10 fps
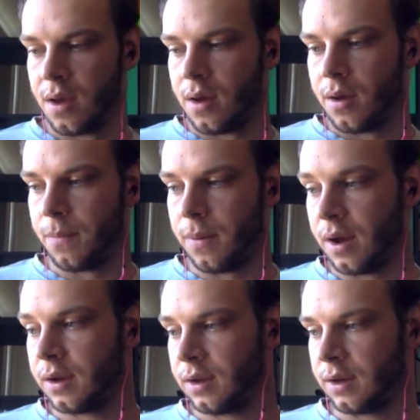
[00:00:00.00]

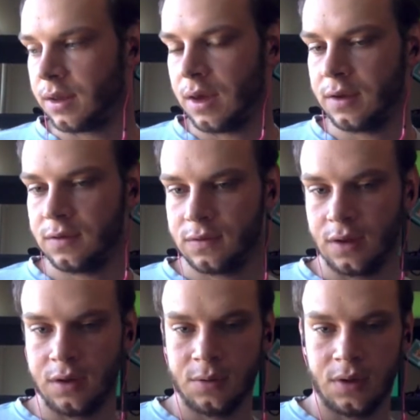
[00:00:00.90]
But in case
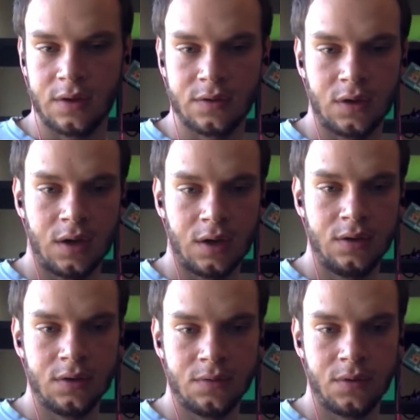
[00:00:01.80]
anyone has any
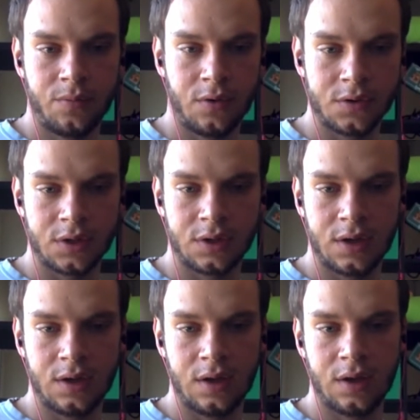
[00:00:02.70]
ideas for the project
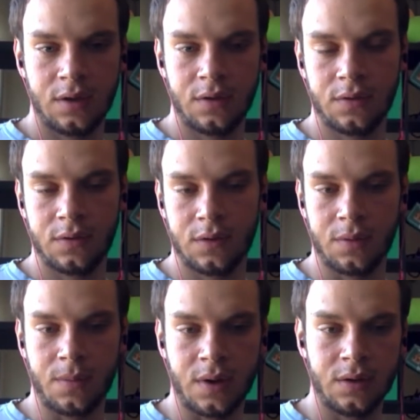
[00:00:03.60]
that they think
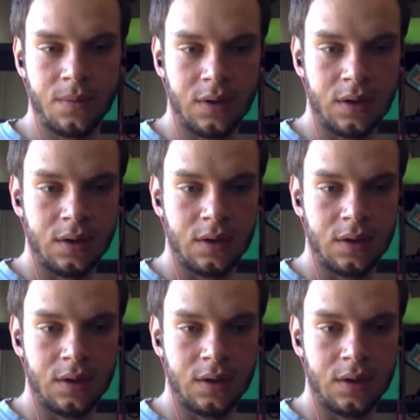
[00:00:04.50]
might be